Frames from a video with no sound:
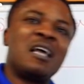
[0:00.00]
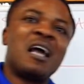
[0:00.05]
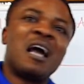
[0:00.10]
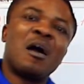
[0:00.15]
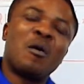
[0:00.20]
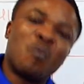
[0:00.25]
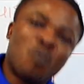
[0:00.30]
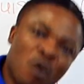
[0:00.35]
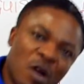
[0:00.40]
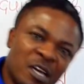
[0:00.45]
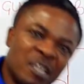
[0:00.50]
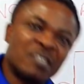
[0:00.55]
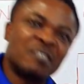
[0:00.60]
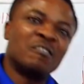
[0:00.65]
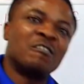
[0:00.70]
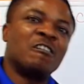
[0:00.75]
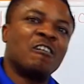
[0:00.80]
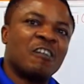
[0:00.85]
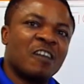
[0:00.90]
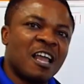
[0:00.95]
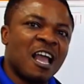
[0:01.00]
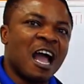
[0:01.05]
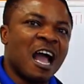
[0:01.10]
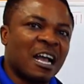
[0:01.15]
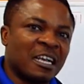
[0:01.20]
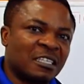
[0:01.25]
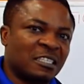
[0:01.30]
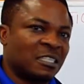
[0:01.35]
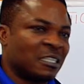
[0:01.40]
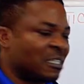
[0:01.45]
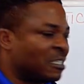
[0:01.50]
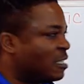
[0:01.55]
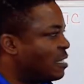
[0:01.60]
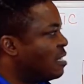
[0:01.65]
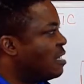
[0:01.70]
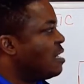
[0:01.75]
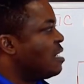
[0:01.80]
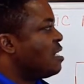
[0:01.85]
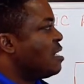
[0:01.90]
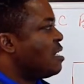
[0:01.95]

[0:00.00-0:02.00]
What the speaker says: And what is the early access?